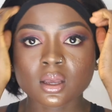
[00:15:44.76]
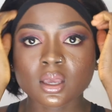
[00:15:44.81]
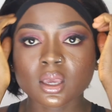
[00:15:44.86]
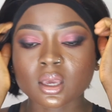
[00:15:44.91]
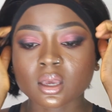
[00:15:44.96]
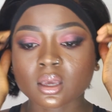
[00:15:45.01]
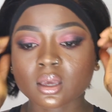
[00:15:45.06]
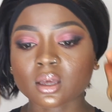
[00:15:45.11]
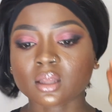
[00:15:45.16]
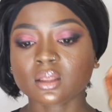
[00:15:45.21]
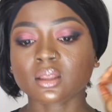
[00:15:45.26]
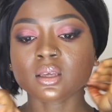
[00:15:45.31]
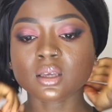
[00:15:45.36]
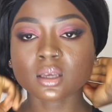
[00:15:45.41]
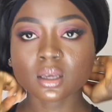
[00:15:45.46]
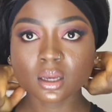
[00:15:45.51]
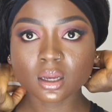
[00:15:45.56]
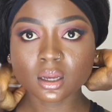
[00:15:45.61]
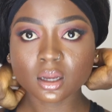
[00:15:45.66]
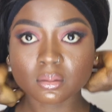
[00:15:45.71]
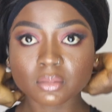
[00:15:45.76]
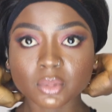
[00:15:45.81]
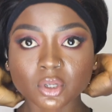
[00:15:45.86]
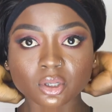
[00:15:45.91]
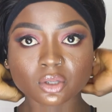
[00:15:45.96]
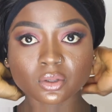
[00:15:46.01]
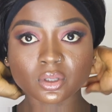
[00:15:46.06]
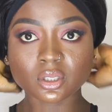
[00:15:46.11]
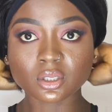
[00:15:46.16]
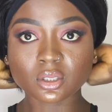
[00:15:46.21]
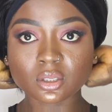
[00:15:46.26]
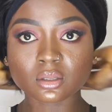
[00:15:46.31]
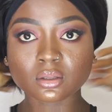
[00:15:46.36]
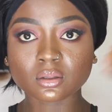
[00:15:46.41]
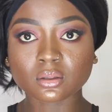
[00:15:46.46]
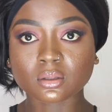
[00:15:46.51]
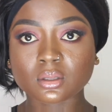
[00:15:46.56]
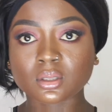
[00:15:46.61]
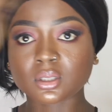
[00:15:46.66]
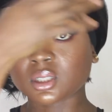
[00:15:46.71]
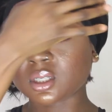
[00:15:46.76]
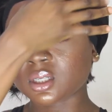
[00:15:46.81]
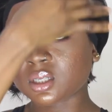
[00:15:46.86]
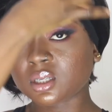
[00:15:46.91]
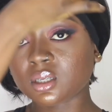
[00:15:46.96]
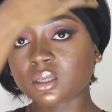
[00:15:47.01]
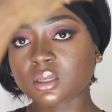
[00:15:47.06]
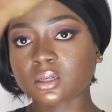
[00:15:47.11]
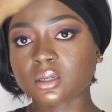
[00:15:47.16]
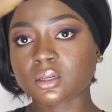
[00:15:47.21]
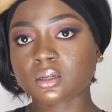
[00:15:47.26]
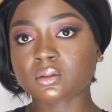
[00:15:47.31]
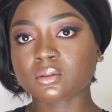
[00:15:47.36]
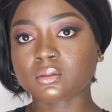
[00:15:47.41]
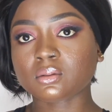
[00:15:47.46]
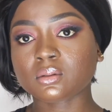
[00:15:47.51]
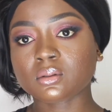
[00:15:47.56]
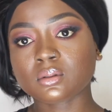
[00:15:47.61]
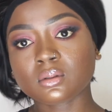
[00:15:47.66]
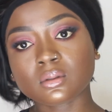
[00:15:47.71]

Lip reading: Okay, I think I'm going to take it out.